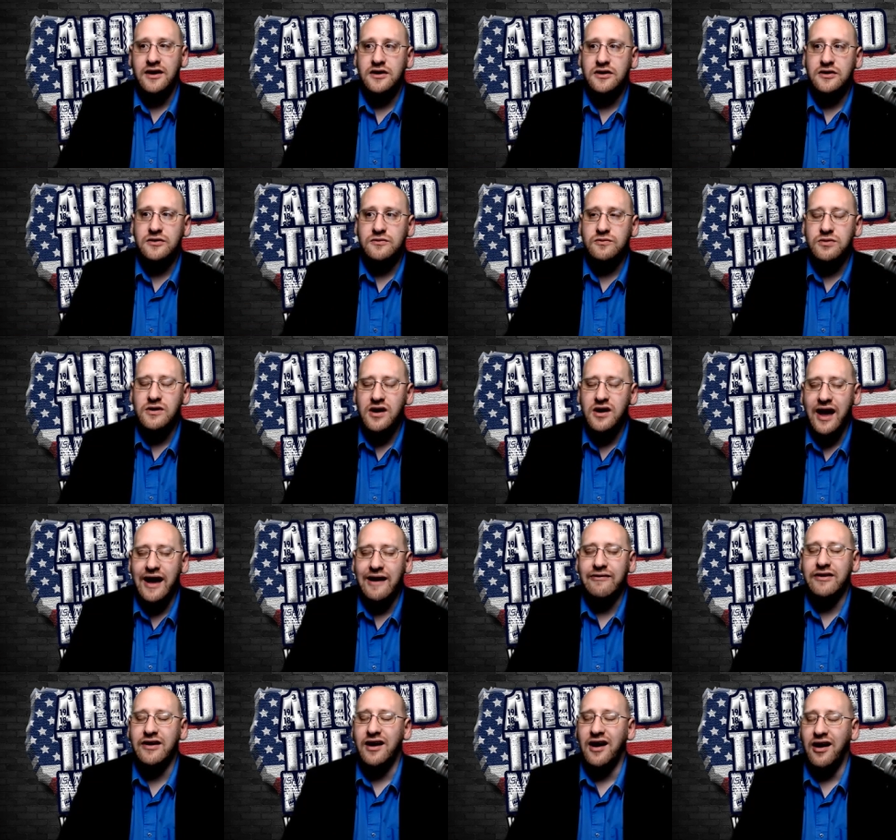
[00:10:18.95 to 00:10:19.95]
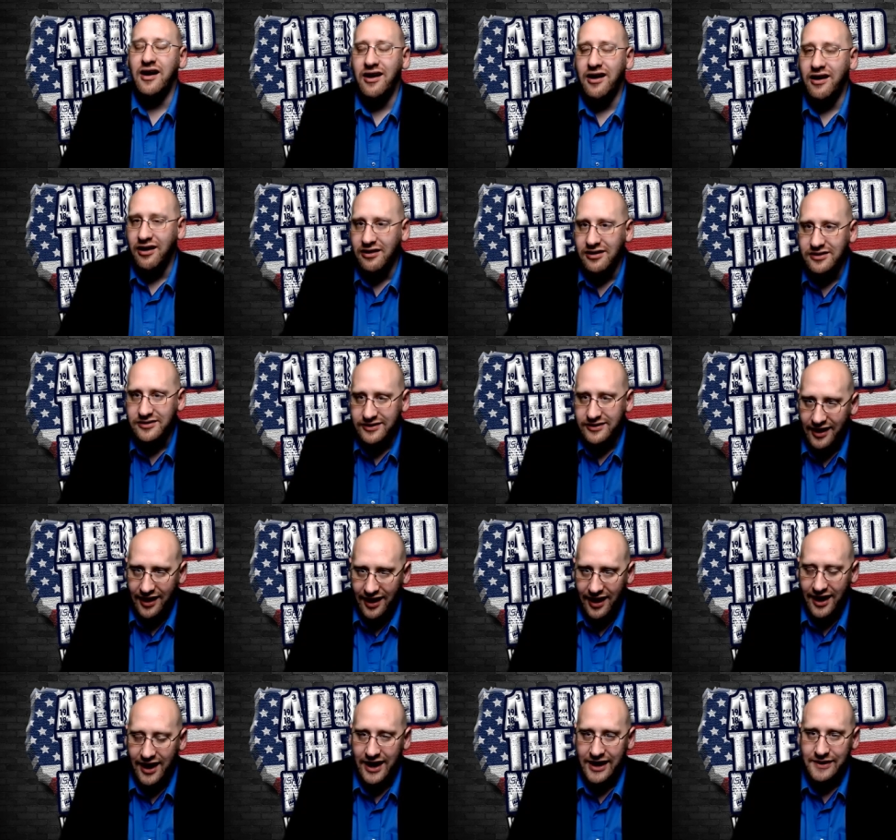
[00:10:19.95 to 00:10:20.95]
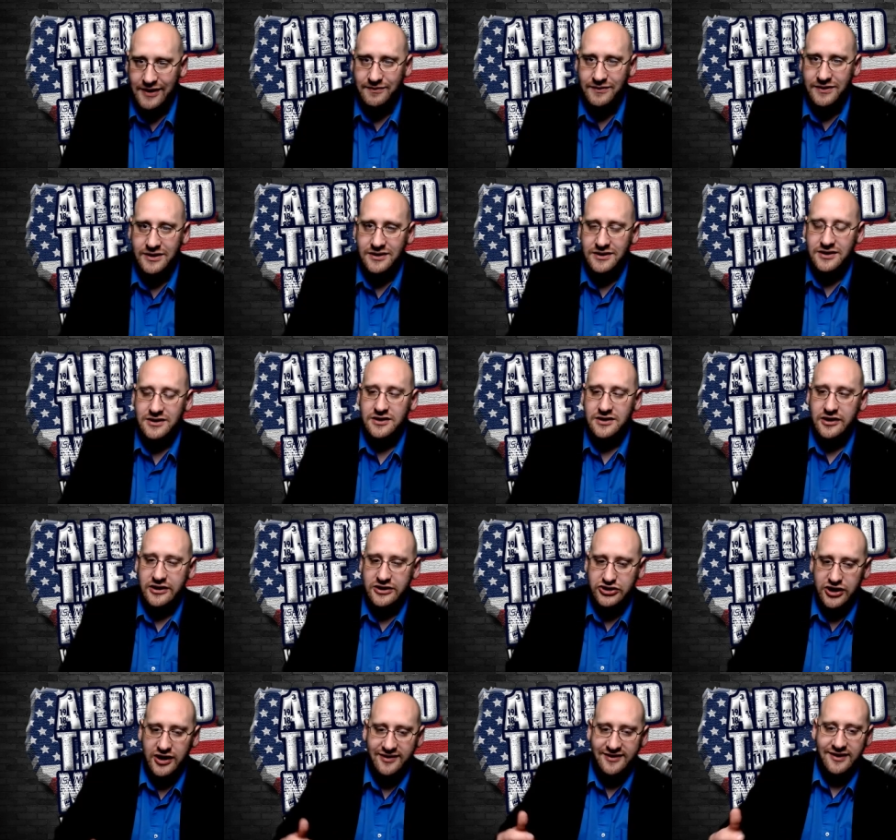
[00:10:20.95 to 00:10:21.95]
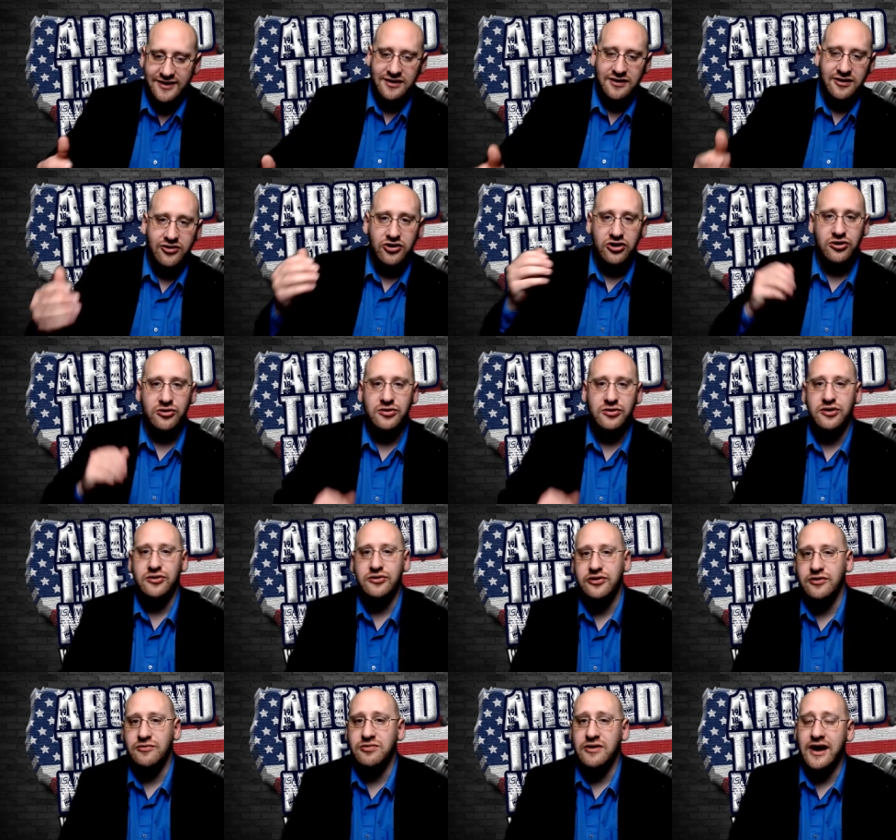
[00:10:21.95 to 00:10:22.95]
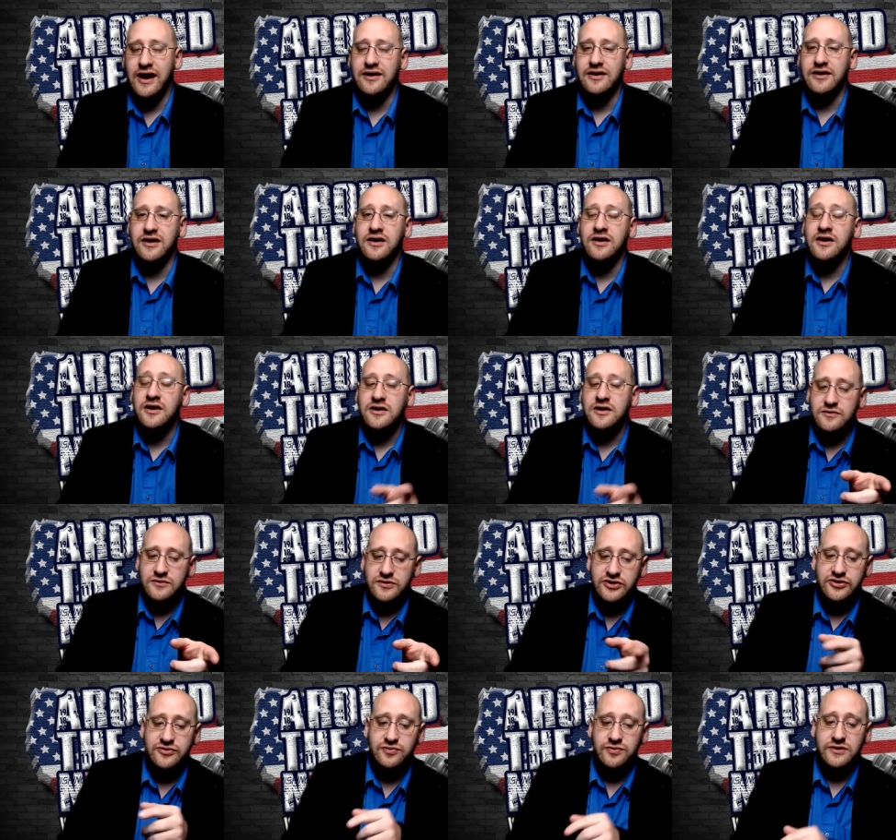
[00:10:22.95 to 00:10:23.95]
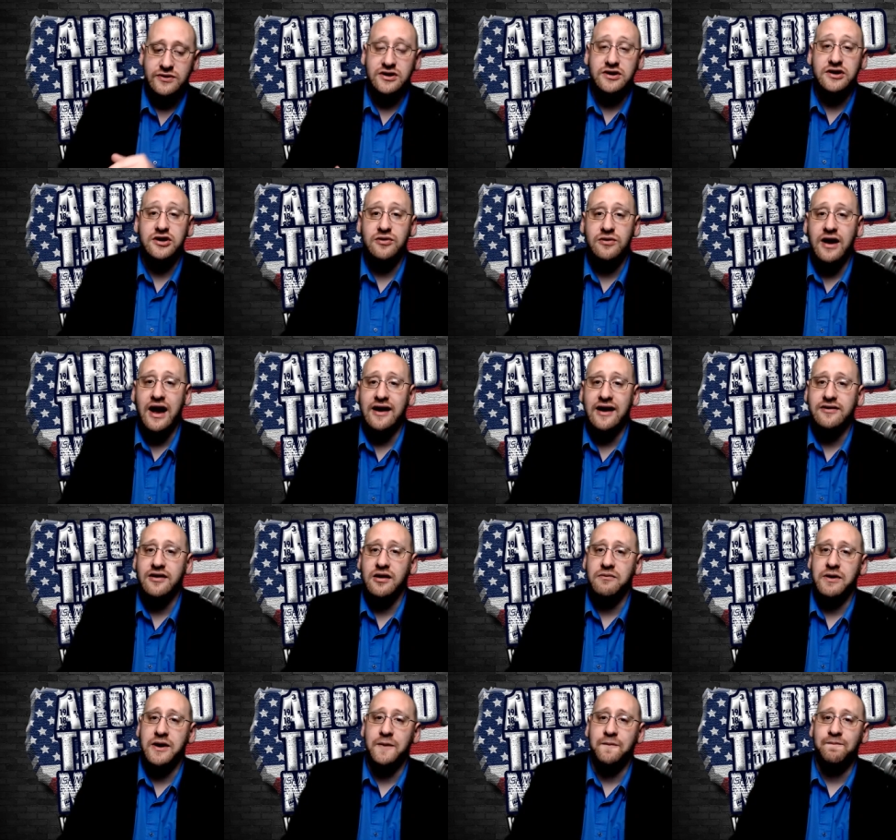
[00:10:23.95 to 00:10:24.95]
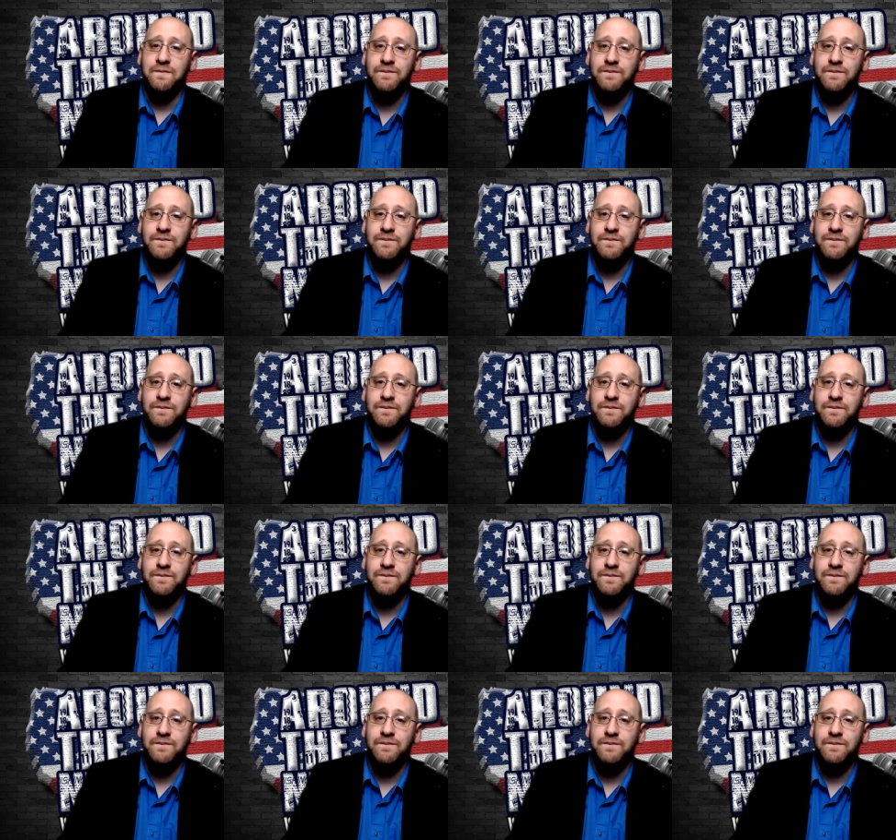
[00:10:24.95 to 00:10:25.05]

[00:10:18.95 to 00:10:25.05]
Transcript: we're having a hard time adjusting to the new YouTube reality, which is where you guys come in.